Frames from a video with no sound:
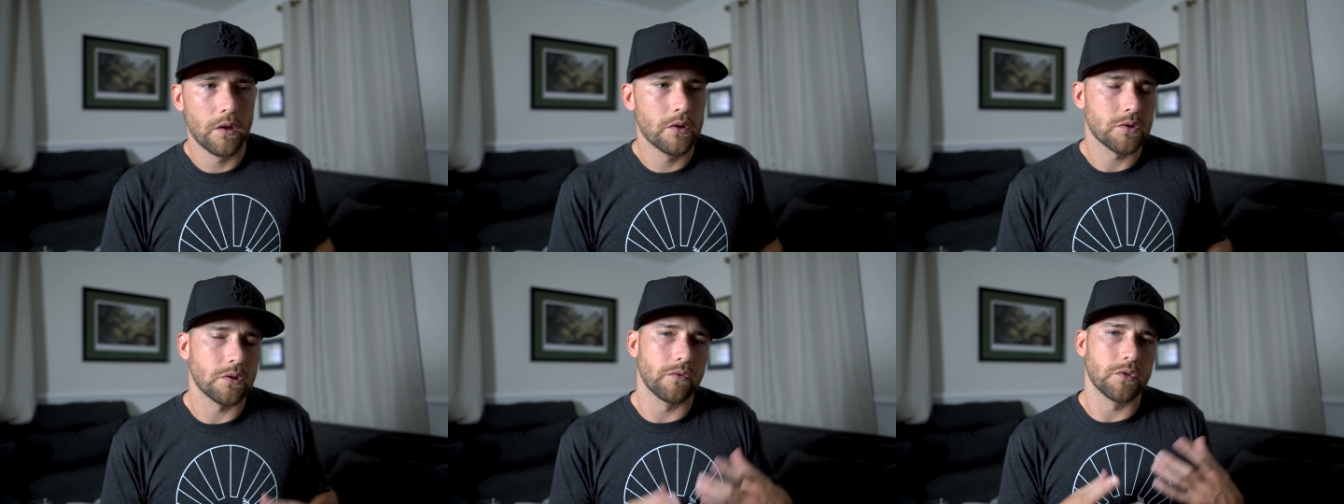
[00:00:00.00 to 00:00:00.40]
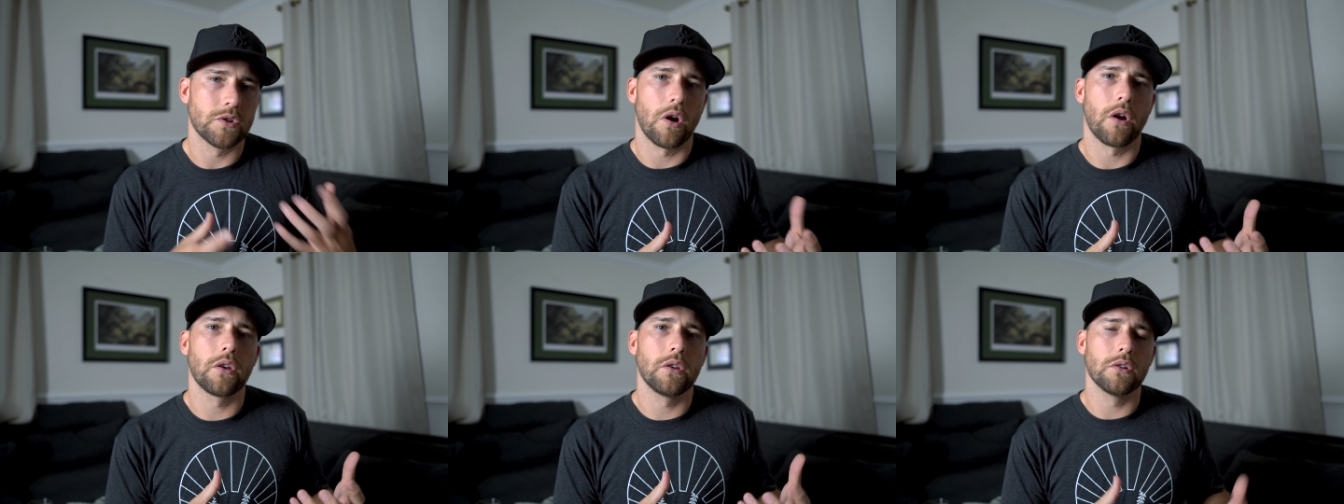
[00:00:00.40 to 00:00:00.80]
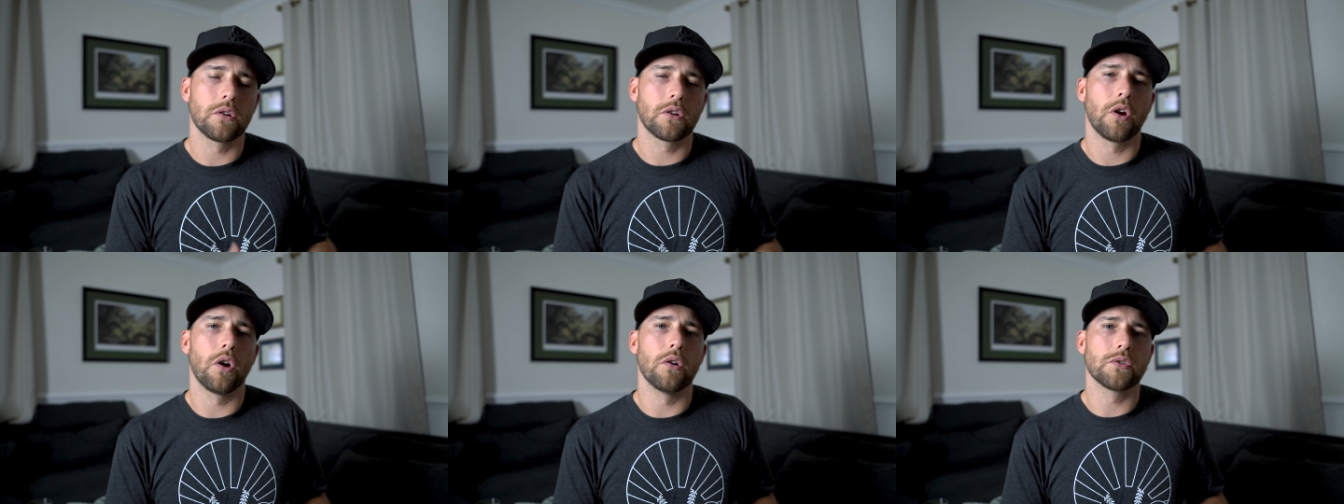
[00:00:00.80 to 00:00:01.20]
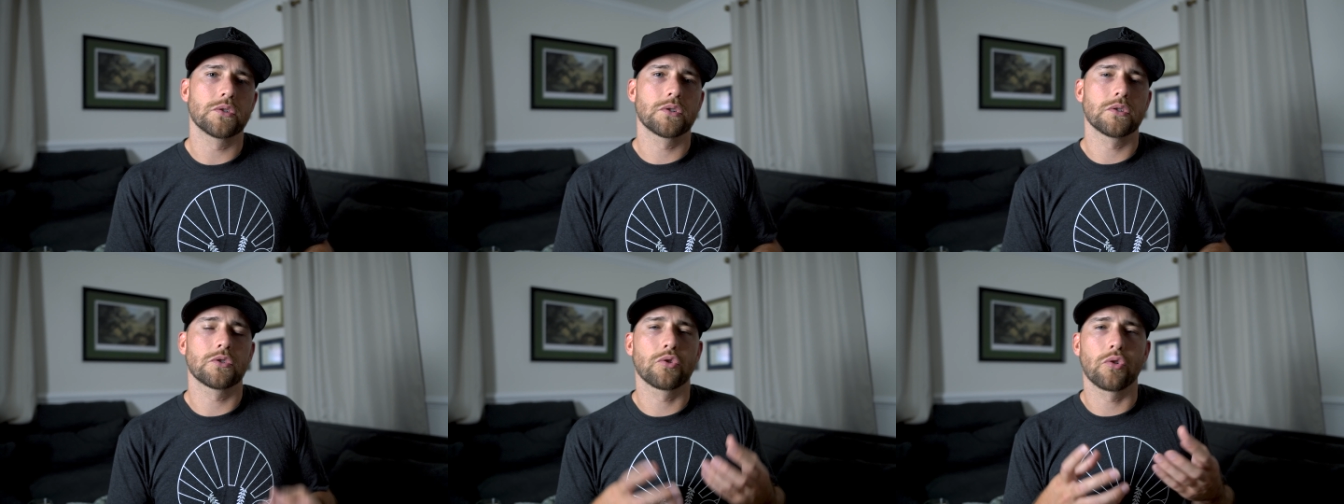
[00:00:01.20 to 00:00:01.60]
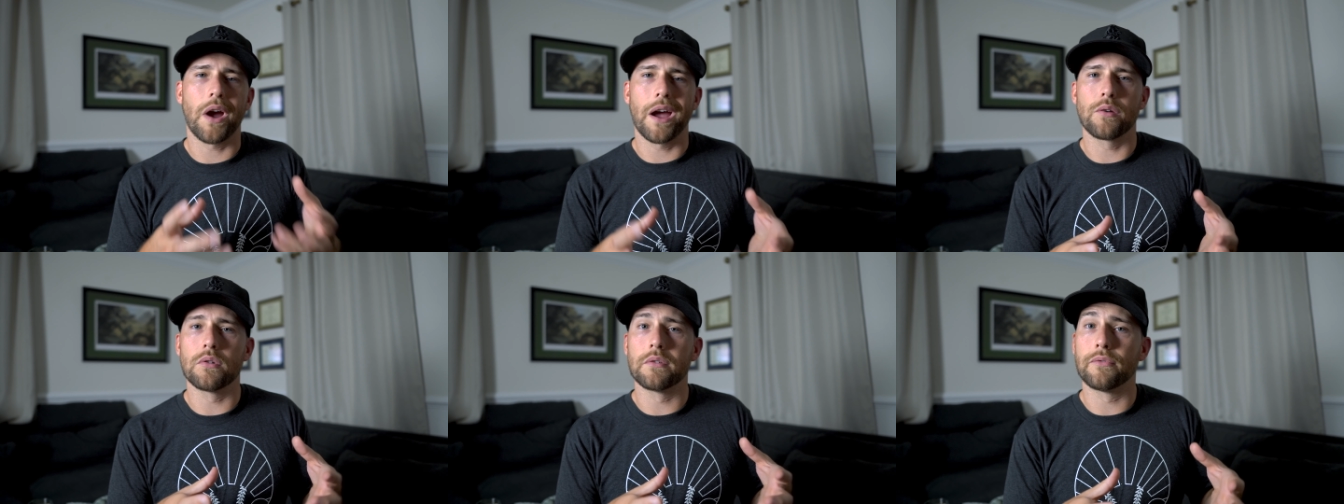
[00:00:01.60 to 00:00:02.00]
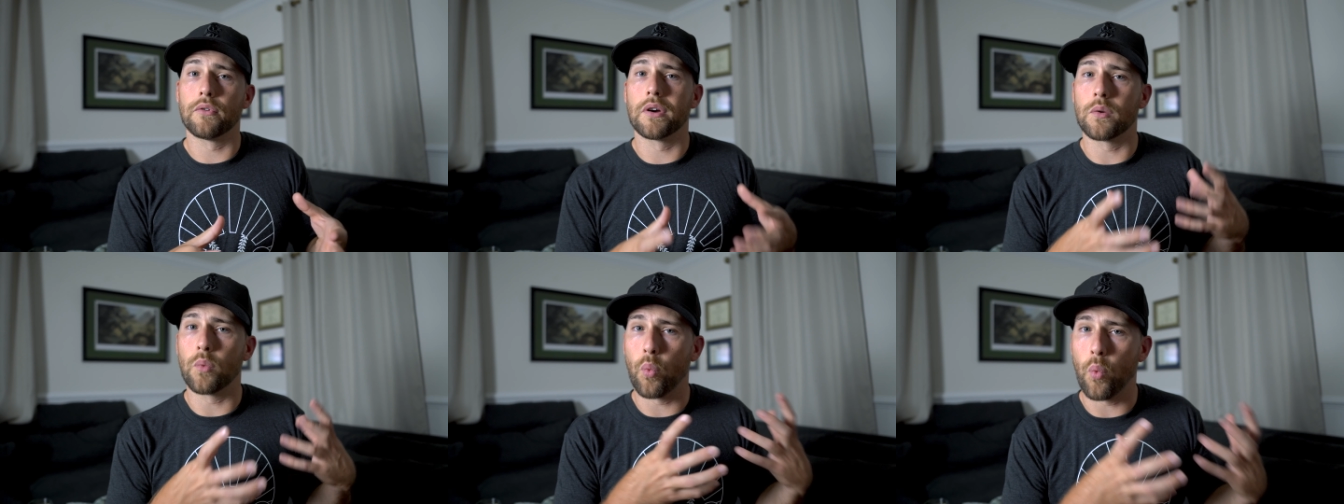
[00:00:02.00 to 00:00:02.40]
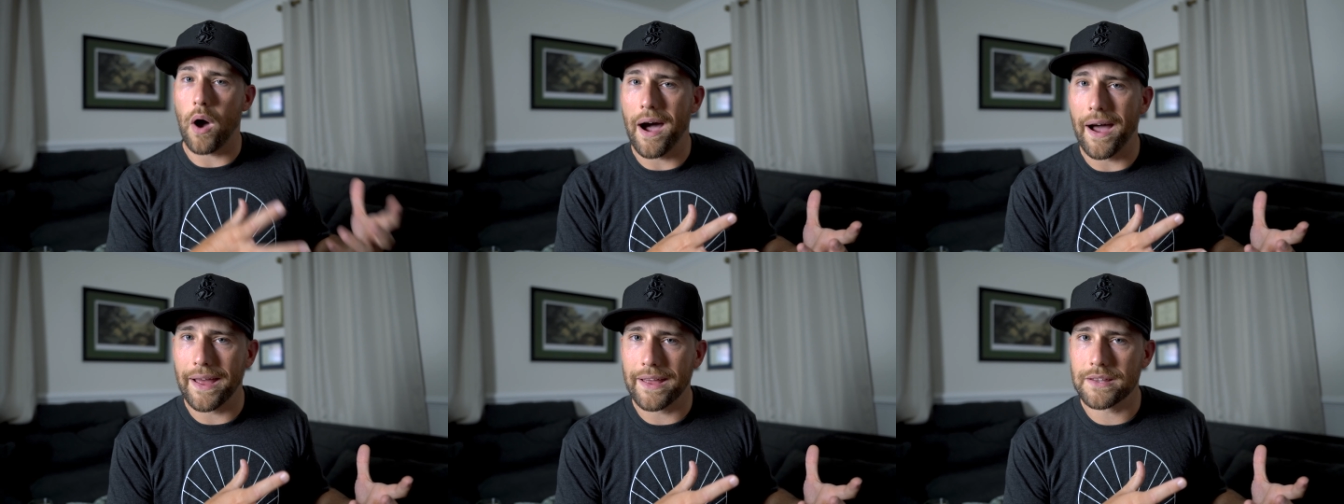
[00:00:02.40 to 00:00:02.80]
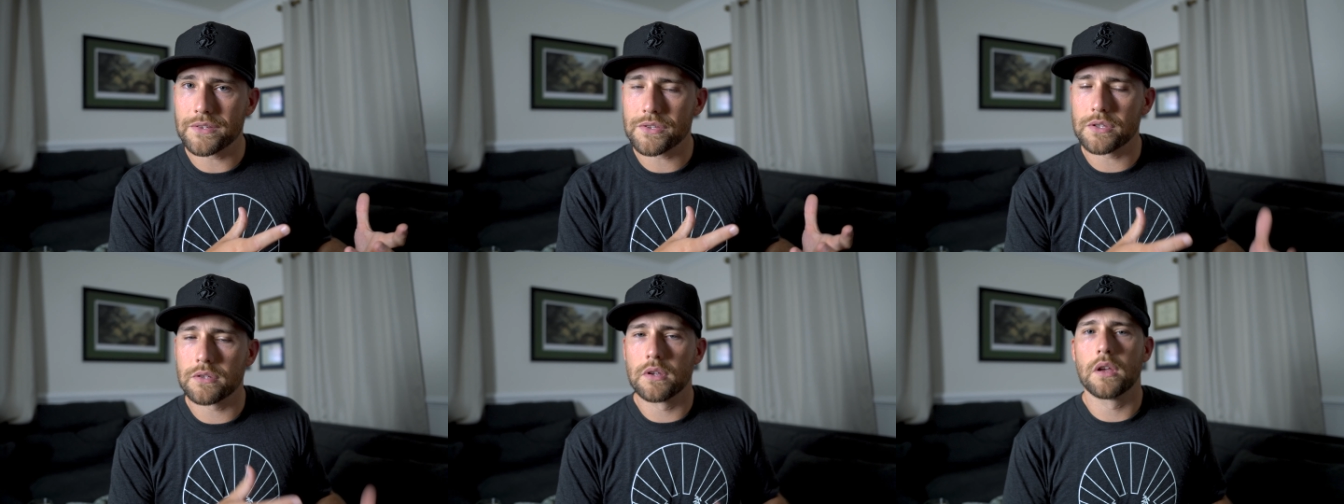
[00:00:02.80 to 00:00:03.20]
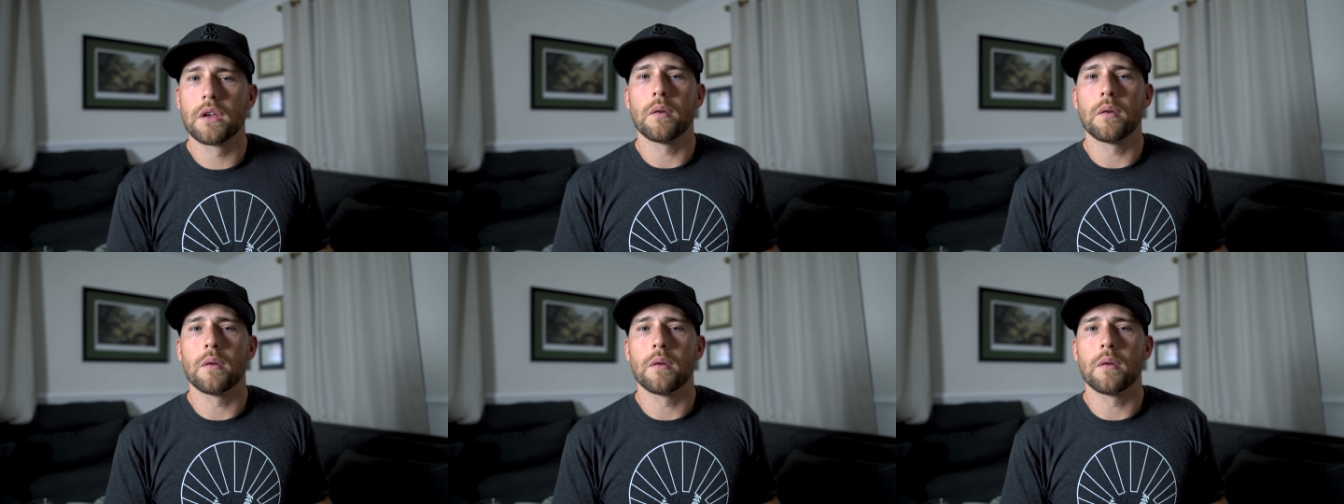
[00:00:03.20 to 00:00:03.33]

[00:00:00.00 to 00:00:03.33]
So if you're talking to your coach, try to avoid whys,